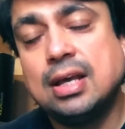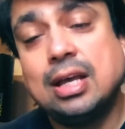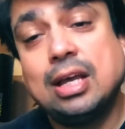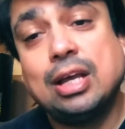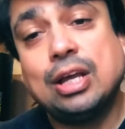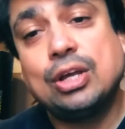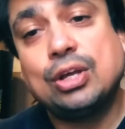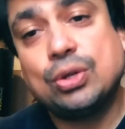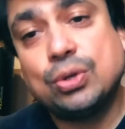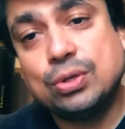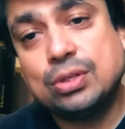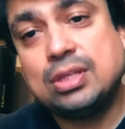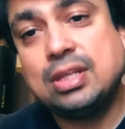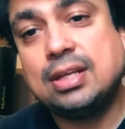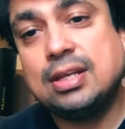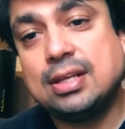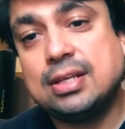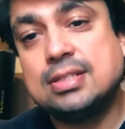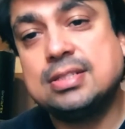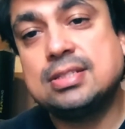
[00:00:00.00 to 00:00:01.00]
Good thing
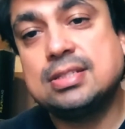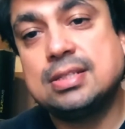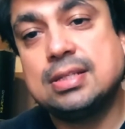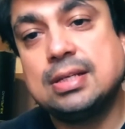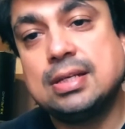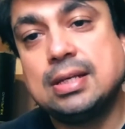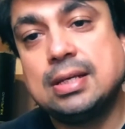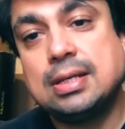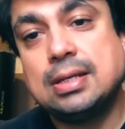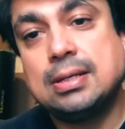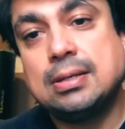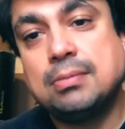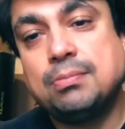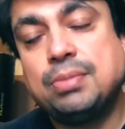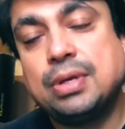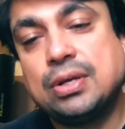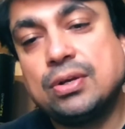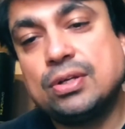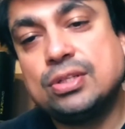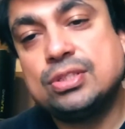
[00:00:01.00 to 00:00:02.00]
is,
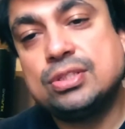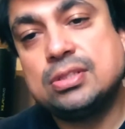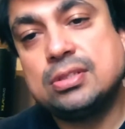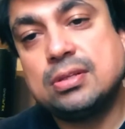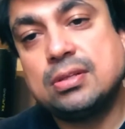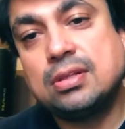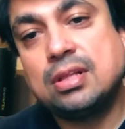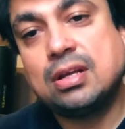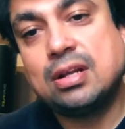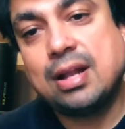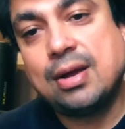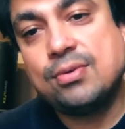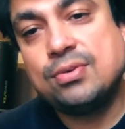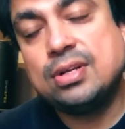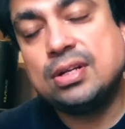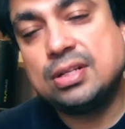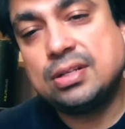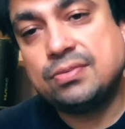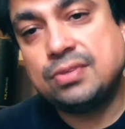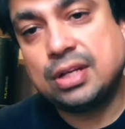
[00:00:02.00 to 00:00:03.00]
because the cloud
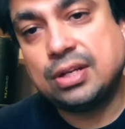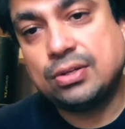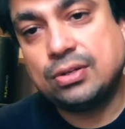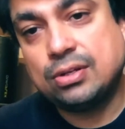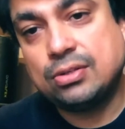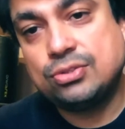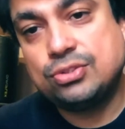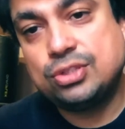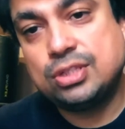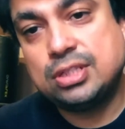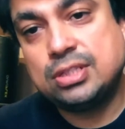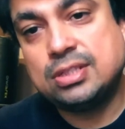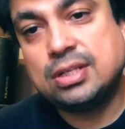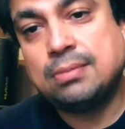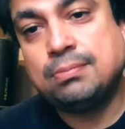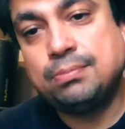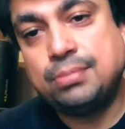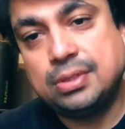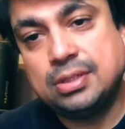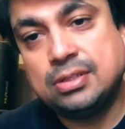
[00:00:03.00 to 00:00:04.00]
native technologies are
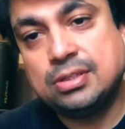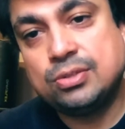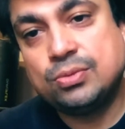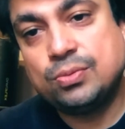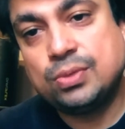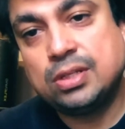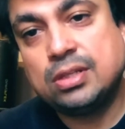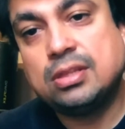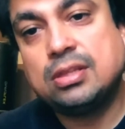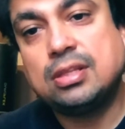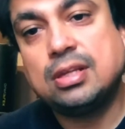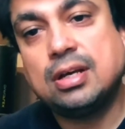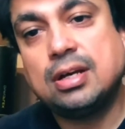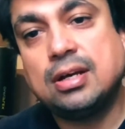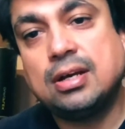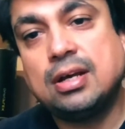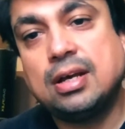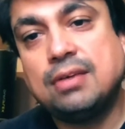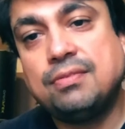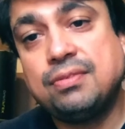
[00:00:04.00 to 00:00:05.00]
built with
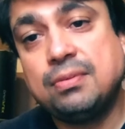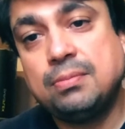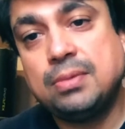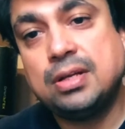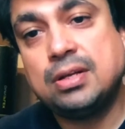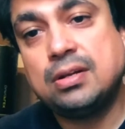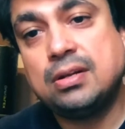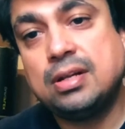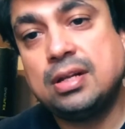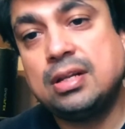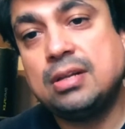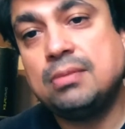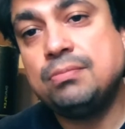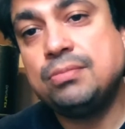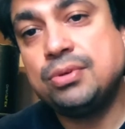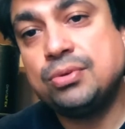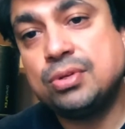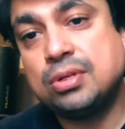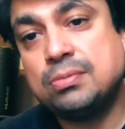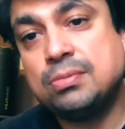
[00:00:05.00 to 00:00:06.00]
ephemeral and
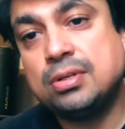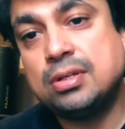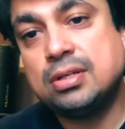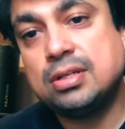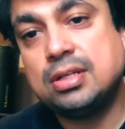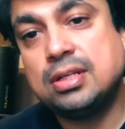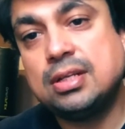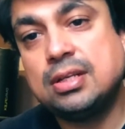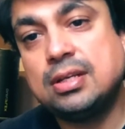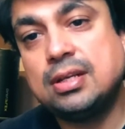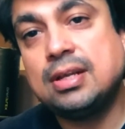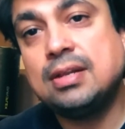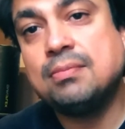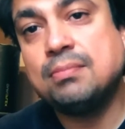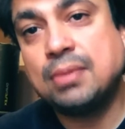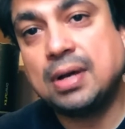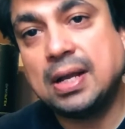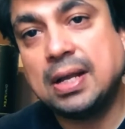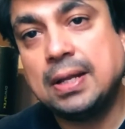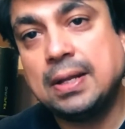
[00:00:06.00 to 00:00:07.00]
immutability in
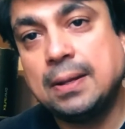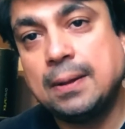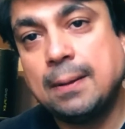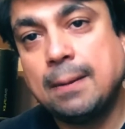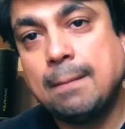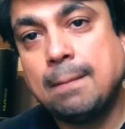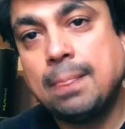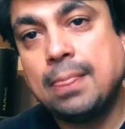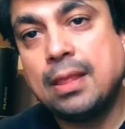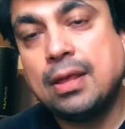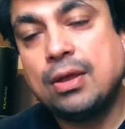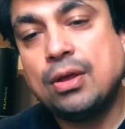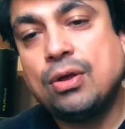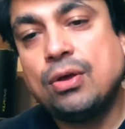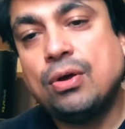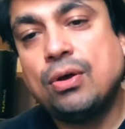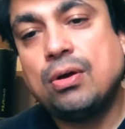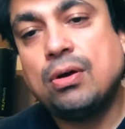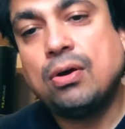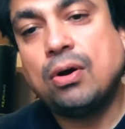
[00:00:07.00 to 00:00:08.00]
mind,
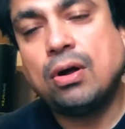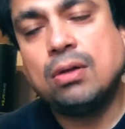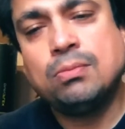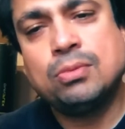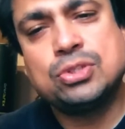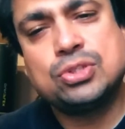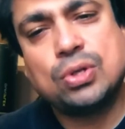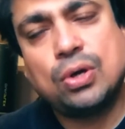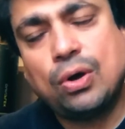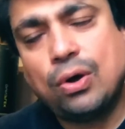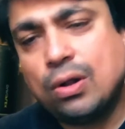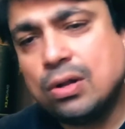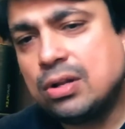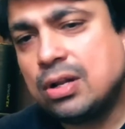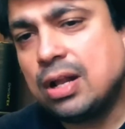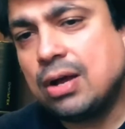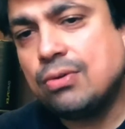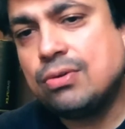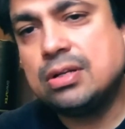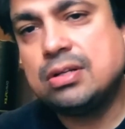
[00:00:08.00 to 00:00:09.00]
almost all
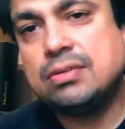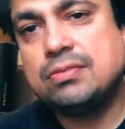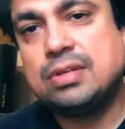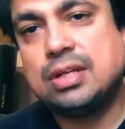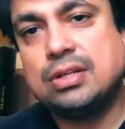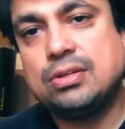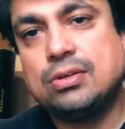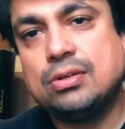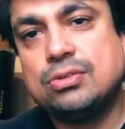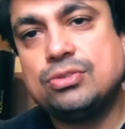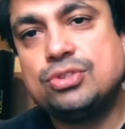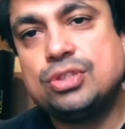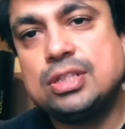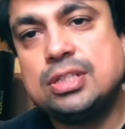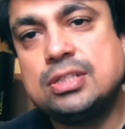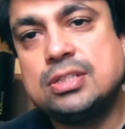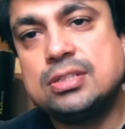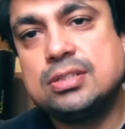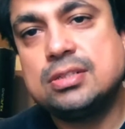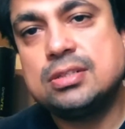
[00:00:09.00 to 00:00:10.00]
cloud native
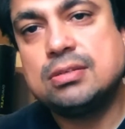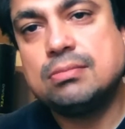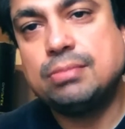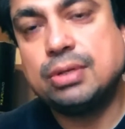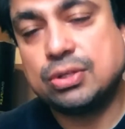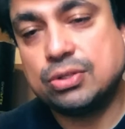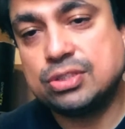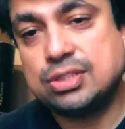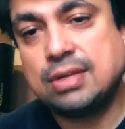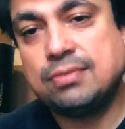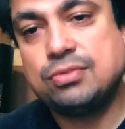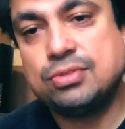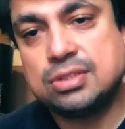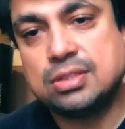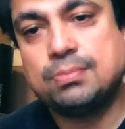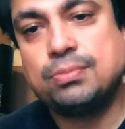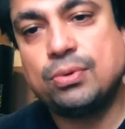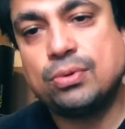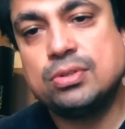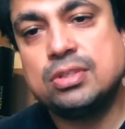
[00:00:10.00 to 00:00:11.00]
technologies, because they have to
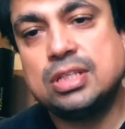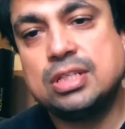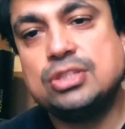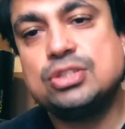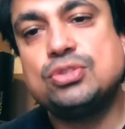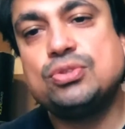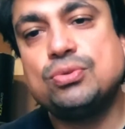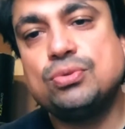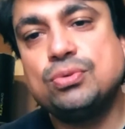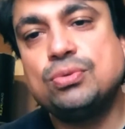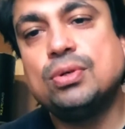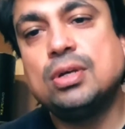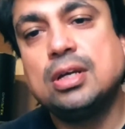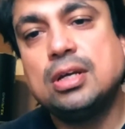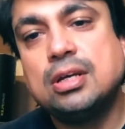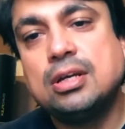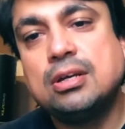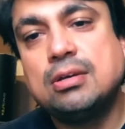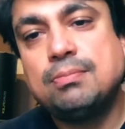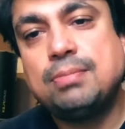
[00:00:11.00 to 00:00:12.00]
support these two
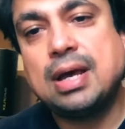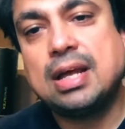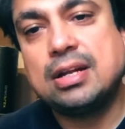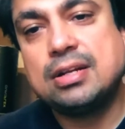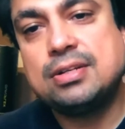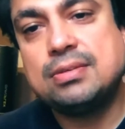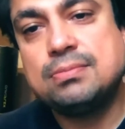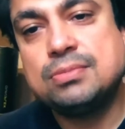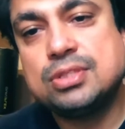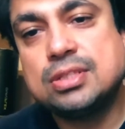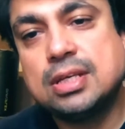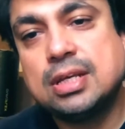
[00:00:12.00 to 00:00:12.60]
paradigms,